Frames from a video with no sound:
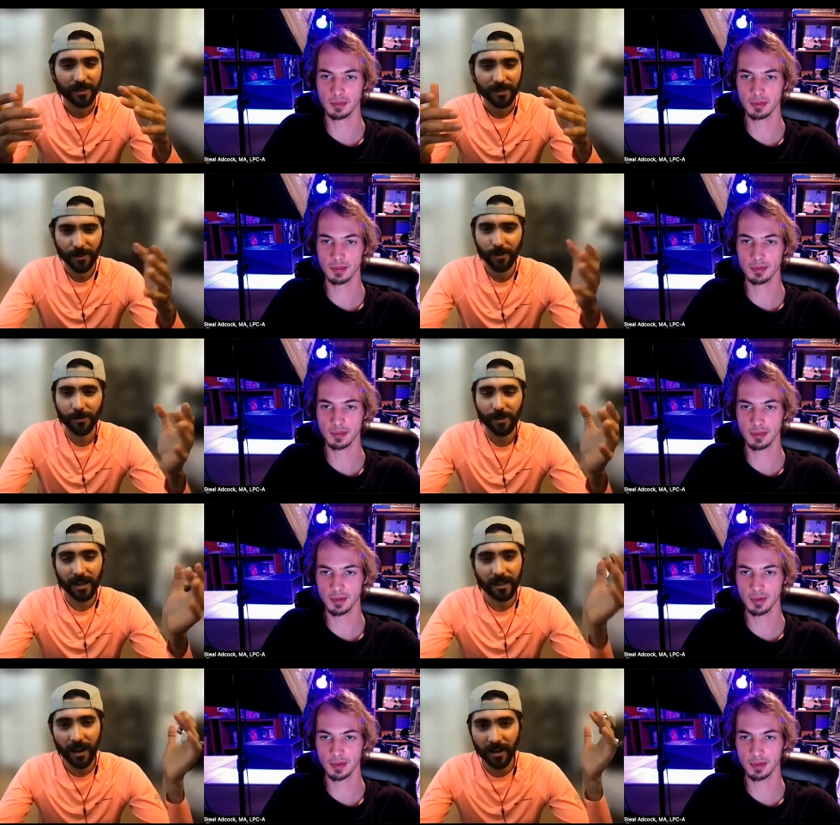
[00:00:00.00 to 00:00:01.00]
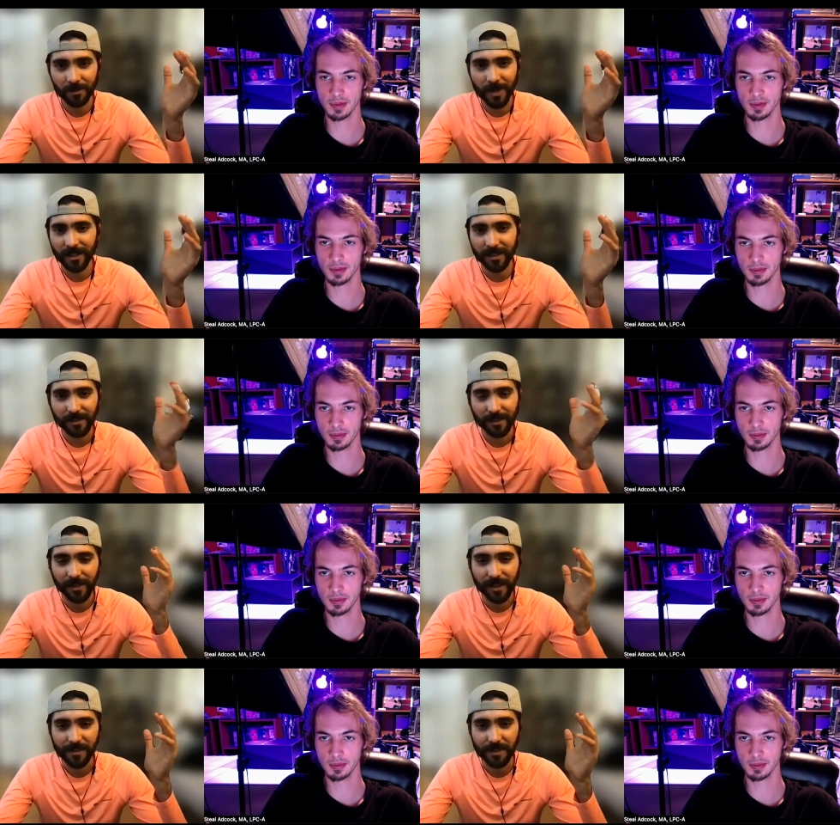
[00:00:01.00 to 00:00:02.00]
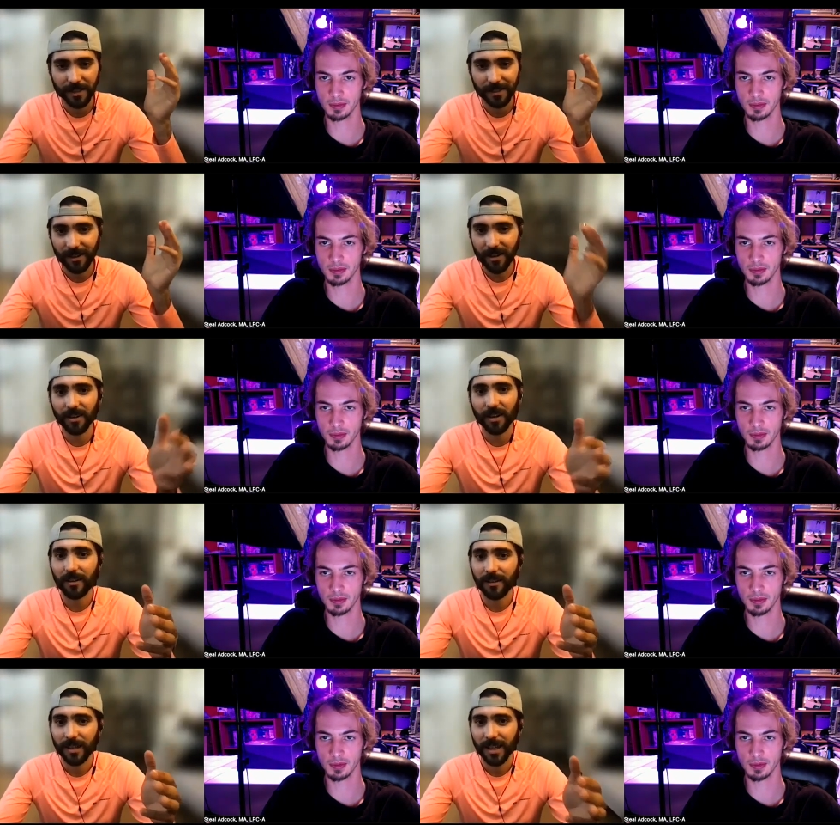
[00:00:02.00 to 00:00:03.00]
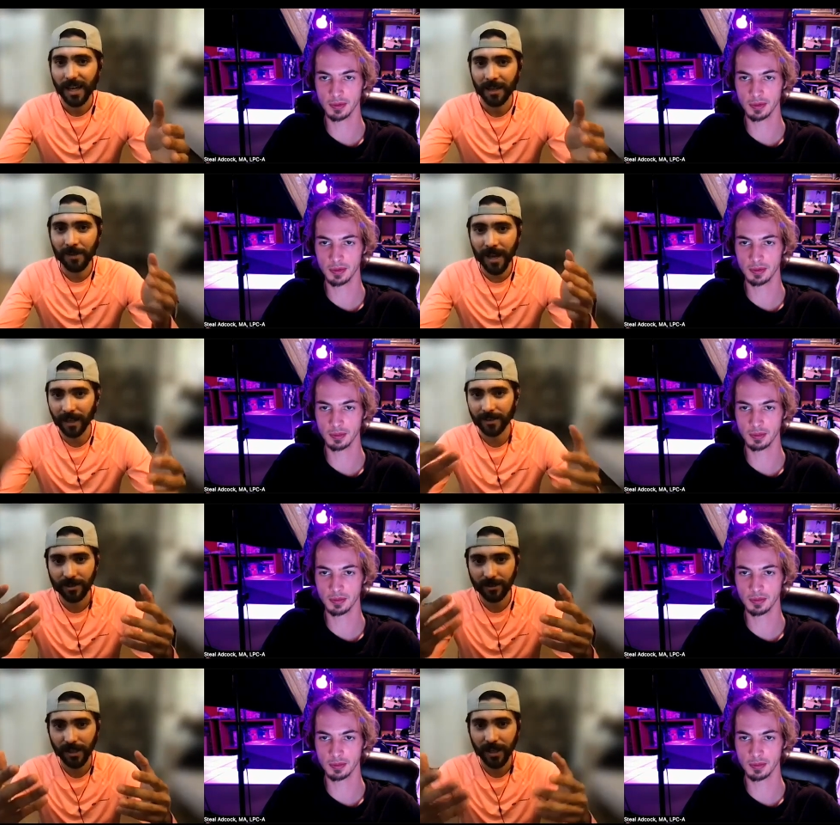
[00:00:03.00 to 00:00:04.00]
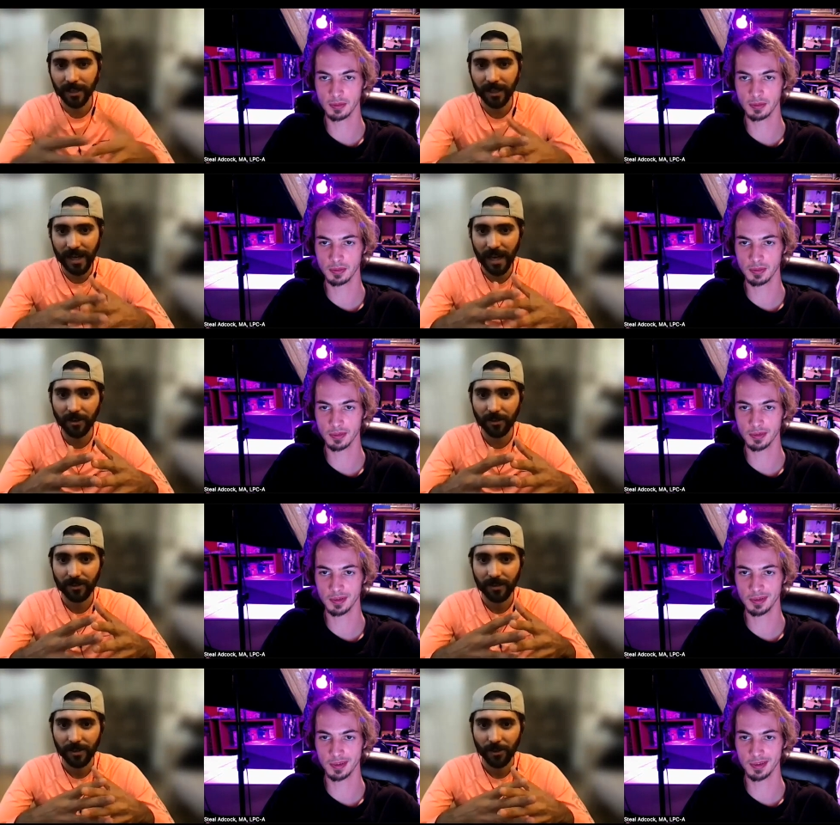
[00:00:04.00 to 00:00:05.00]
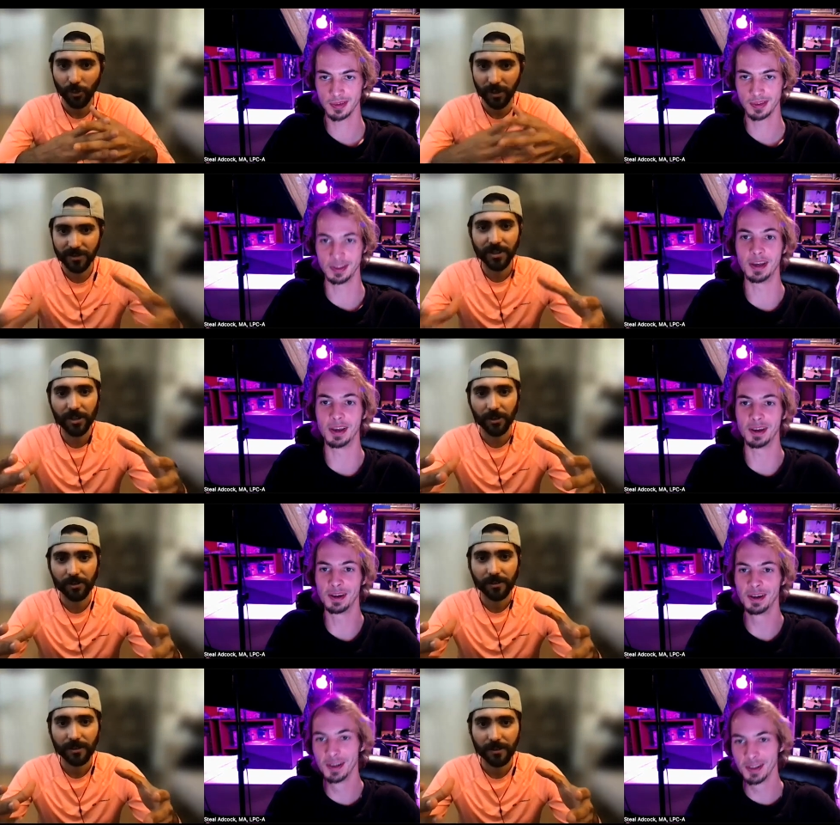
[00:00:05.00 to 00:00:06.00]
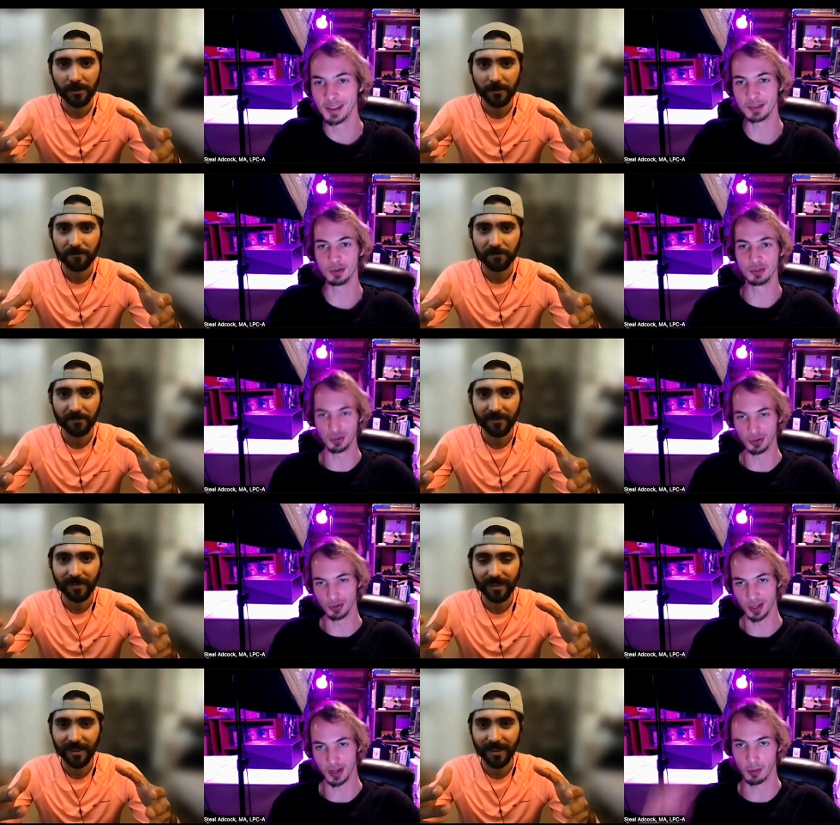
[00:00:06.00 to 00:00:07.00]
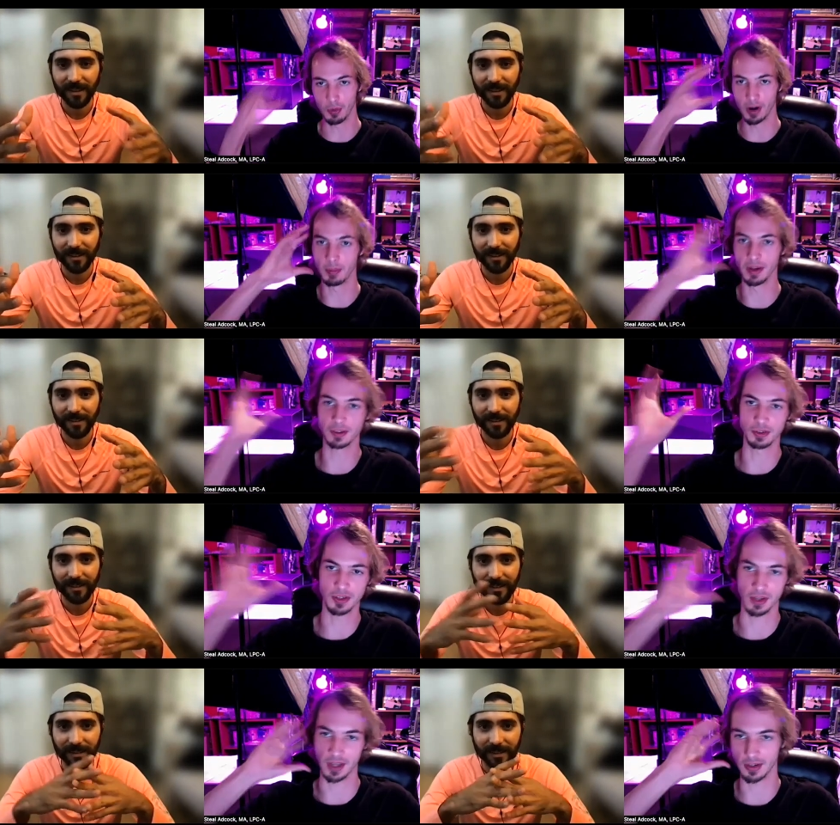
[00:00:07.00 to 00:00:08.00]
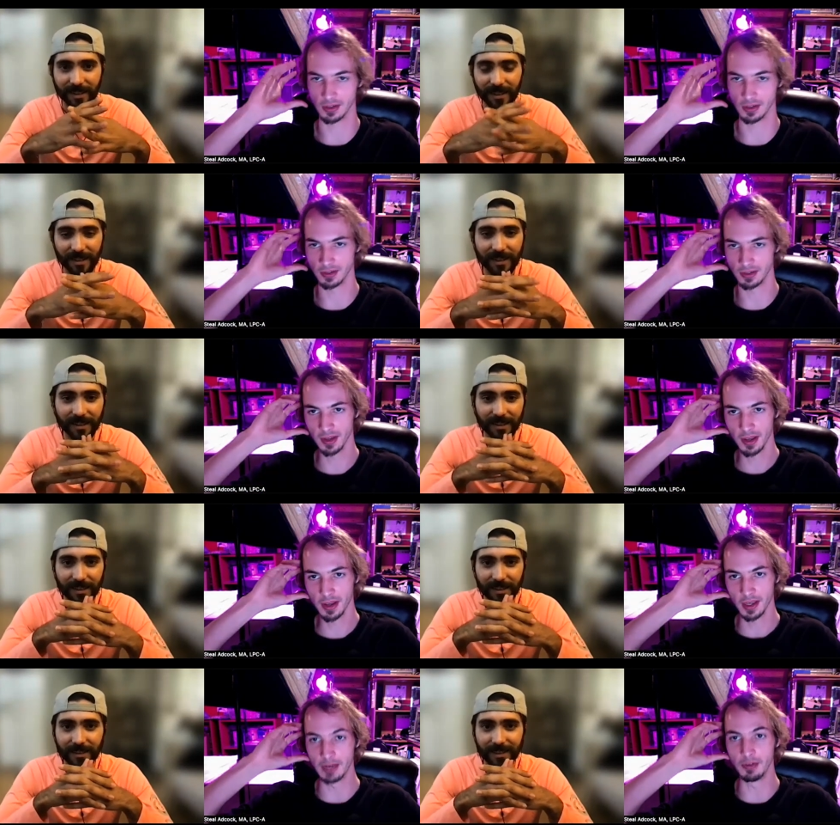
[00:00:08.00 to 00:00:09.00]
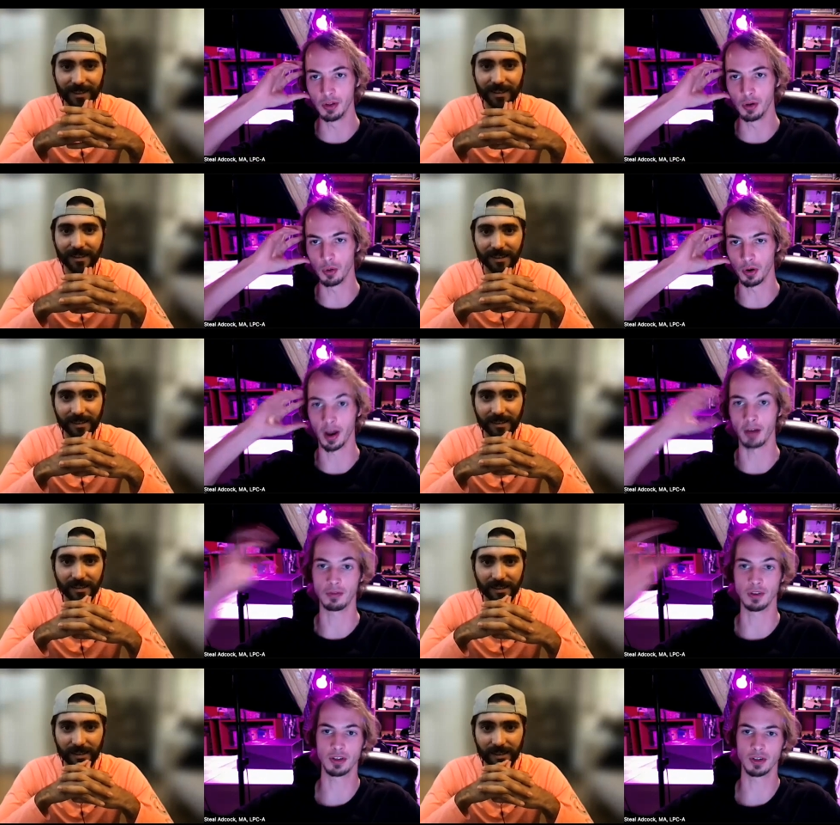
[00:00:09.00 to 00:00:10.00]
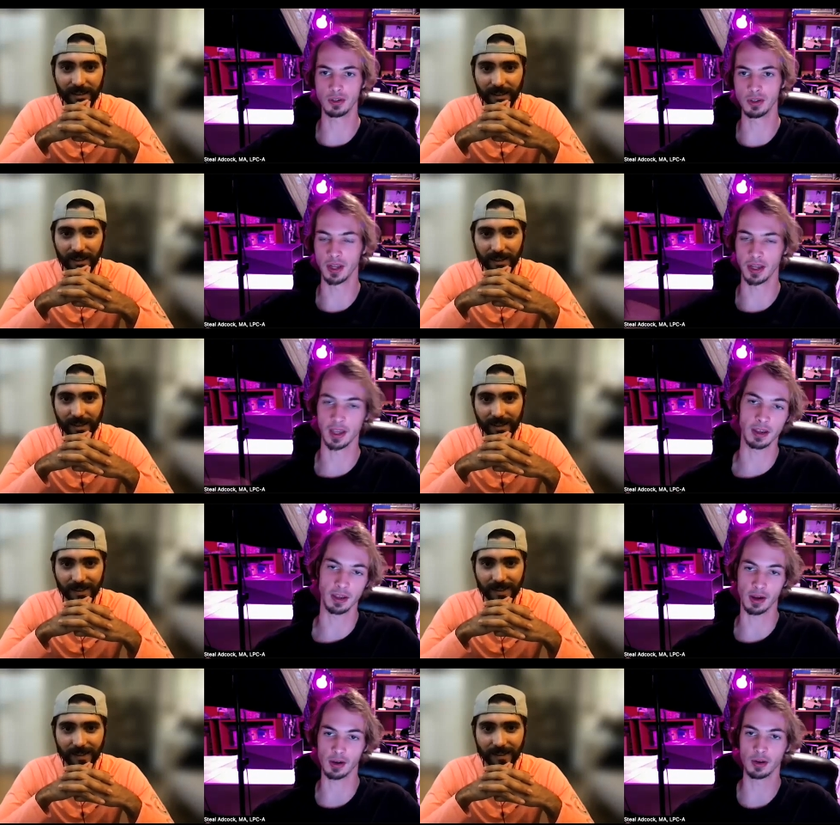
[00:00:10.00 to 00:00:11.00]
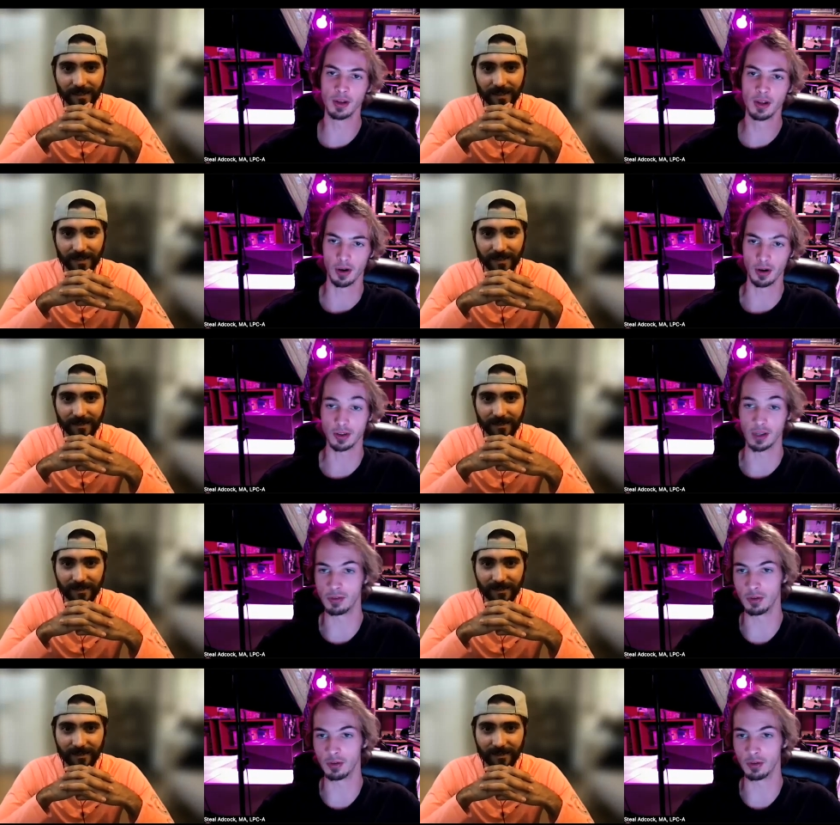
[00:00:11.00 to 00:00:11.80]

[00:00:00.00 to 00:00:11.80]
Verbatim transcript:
Speaker 1: So I automatically think like, oh, I'm actually hanging out with yeah, you.
Speaker 2: That's so true. Like our brain makes those connections, even though we're not physically like hanging out or even